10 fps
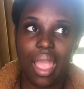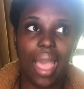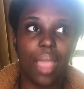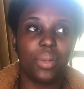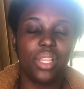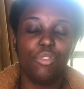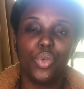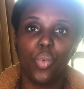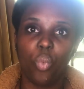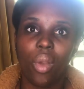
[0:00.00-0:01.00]
I believe
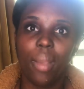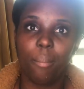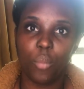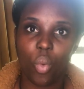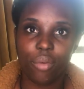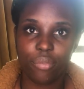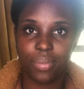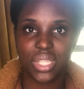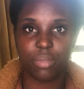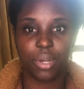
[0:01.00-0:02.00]
you want more from
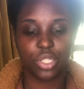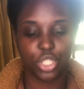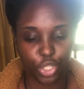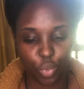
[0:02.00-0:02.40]
this person.